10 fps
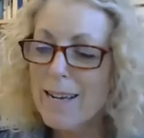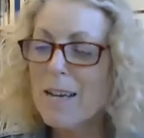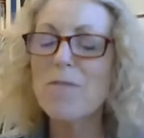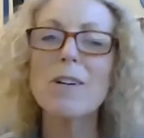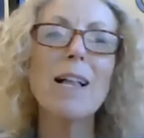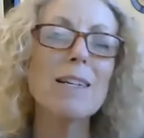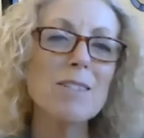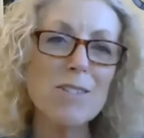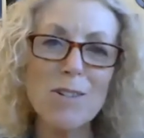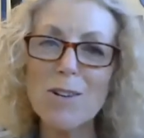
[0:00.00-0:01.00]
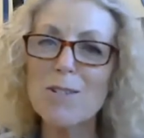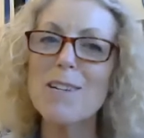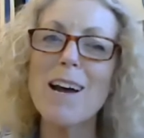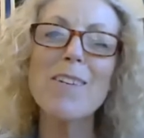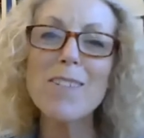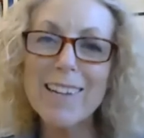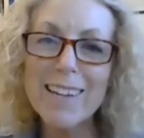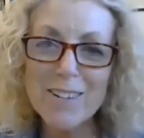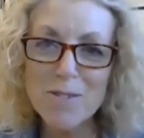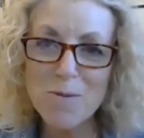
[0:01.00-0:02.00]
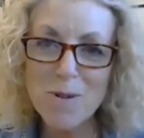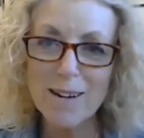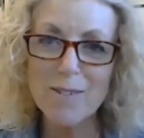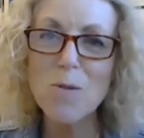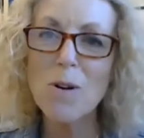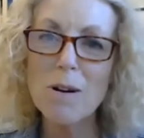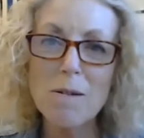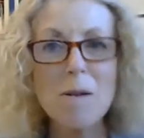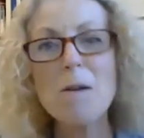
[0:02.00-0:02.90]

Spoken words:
if a class is closed, how you get into one, or